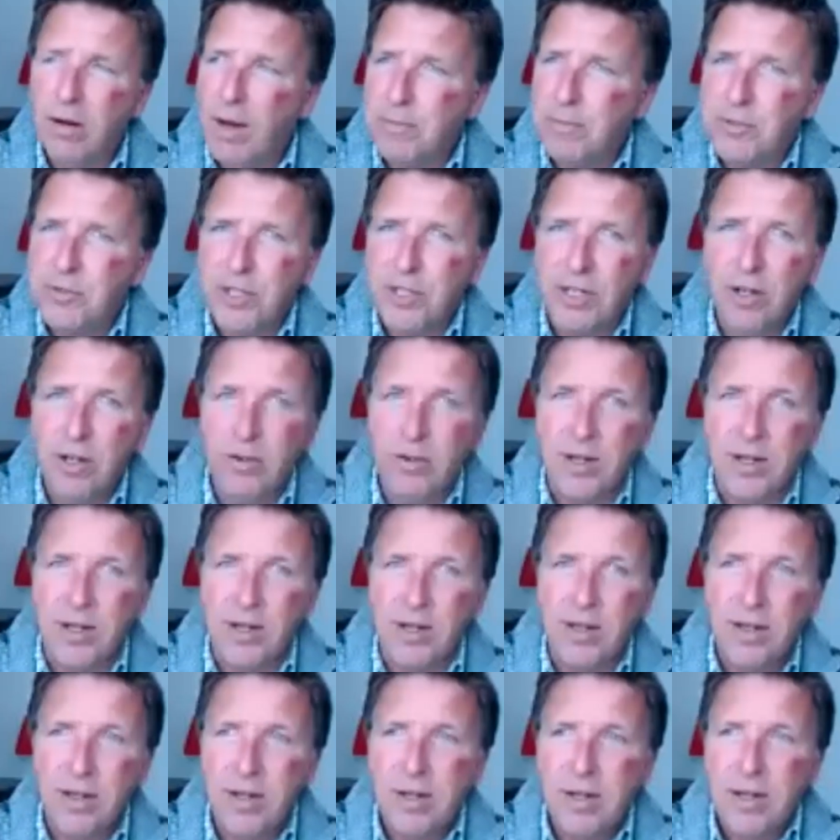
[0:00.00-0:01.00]

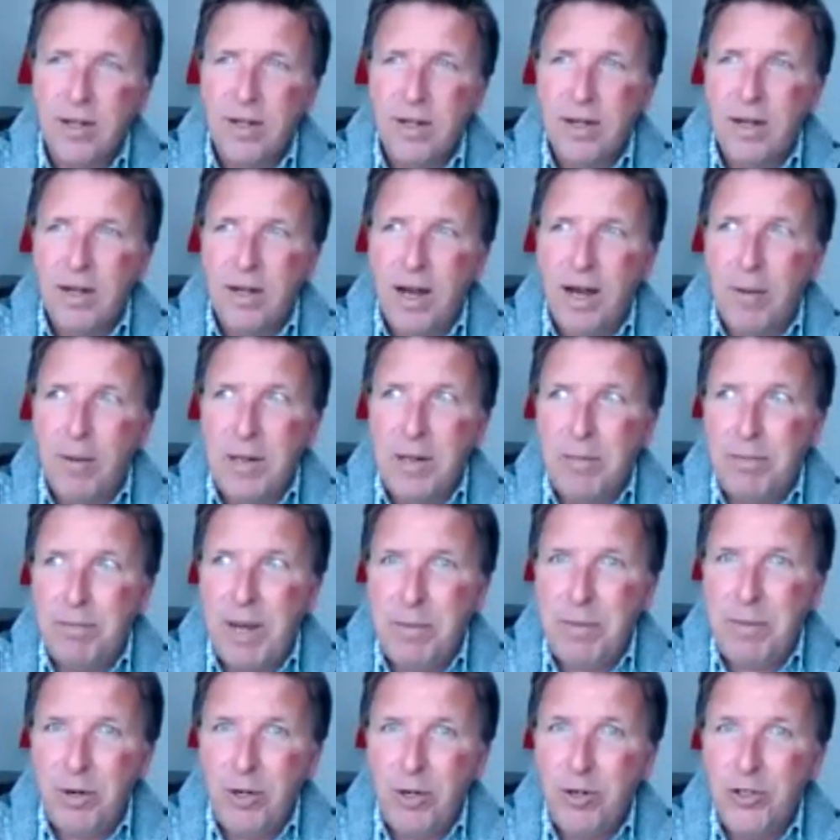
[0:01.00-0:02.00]
absolutely. I mean,
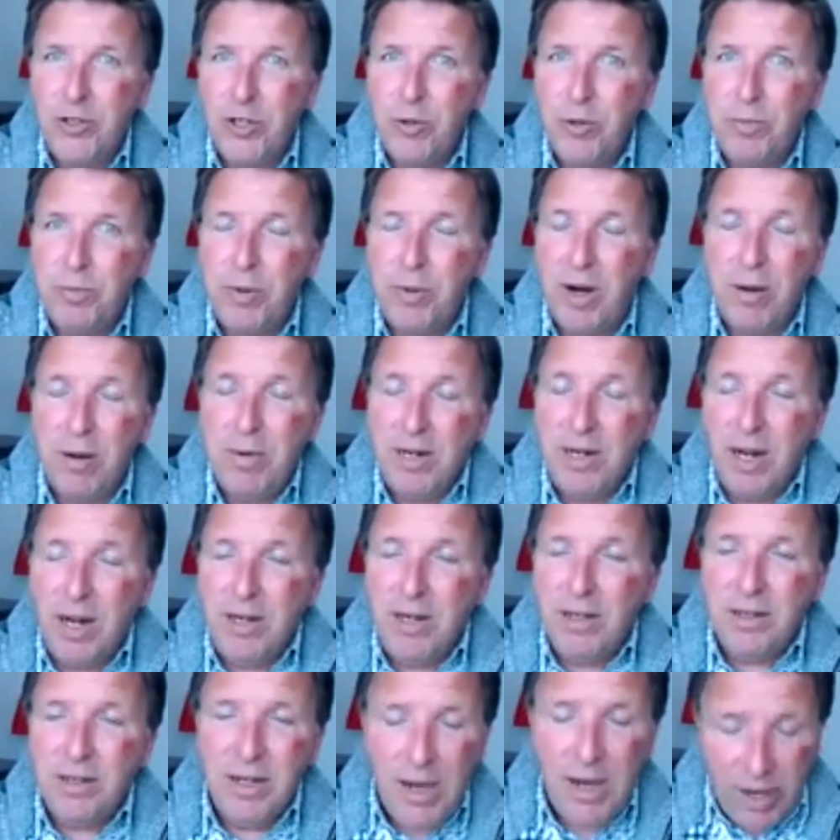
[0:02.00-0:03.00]
people who do. I mean,
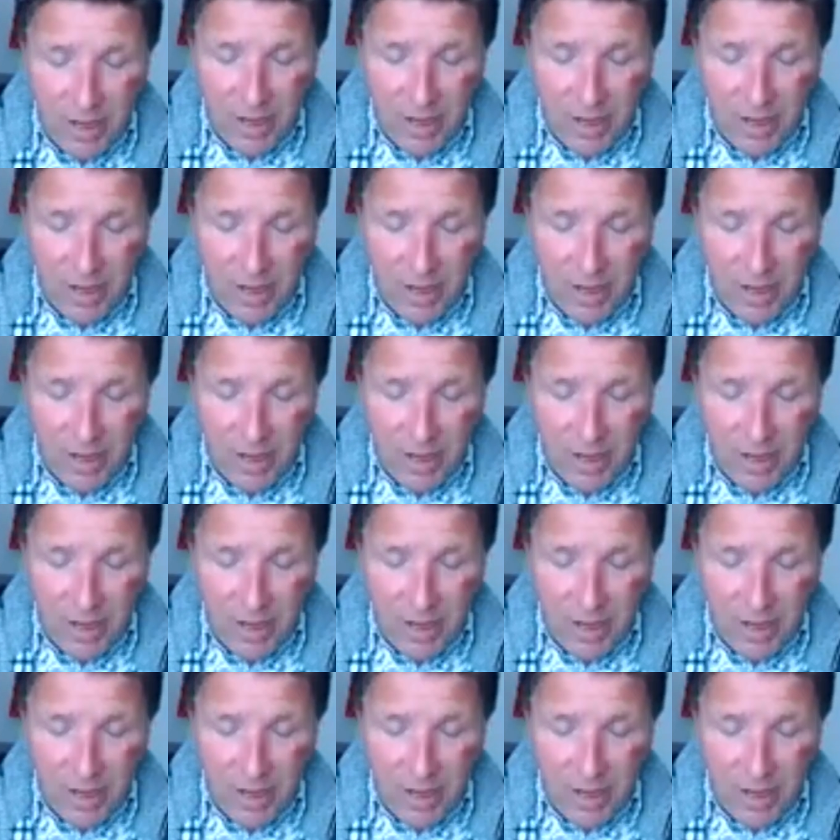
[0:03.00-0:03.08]
I.